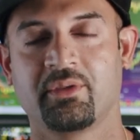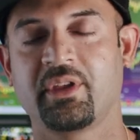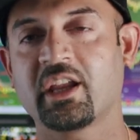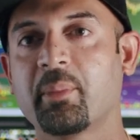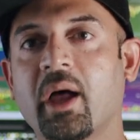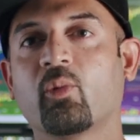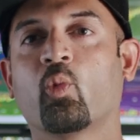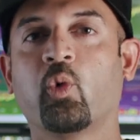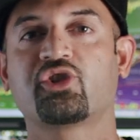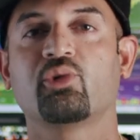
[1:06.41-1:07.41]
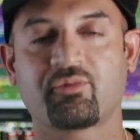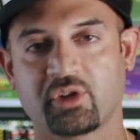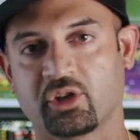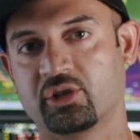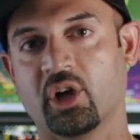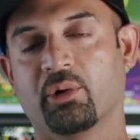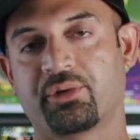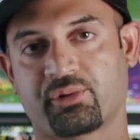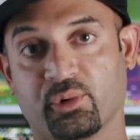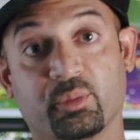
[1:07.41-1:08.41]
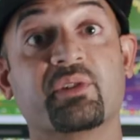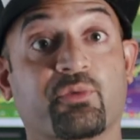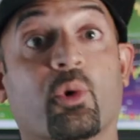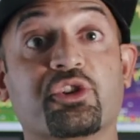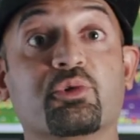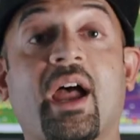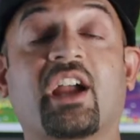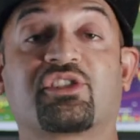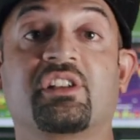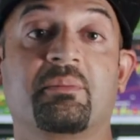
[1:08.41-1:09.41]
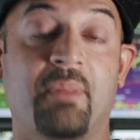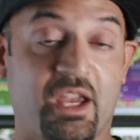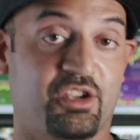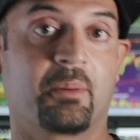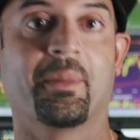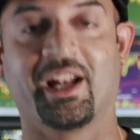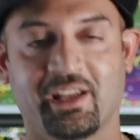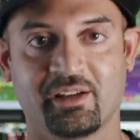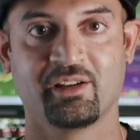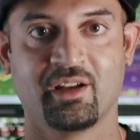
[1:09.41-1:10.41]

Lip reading: think about what you have to go through before you actually make your money.